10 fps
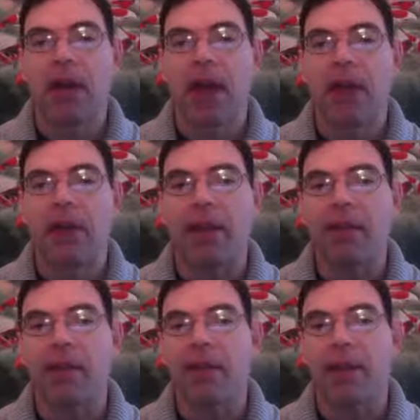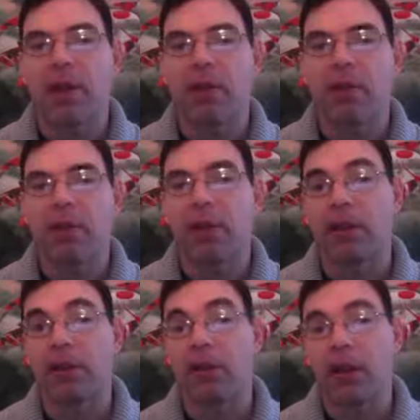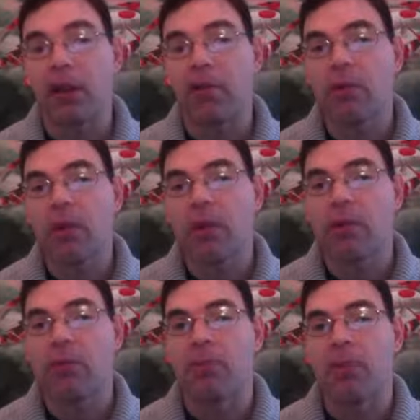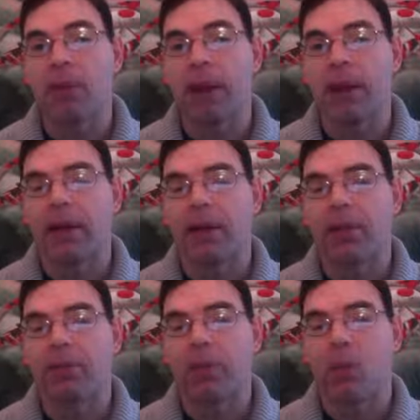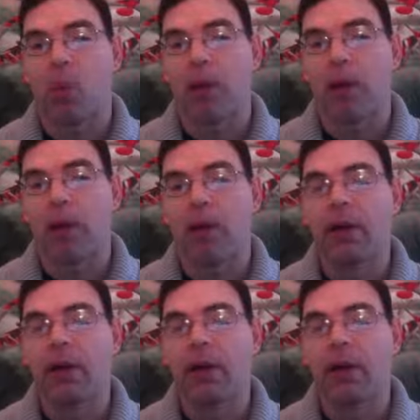And that cell that should be like jello is more like water,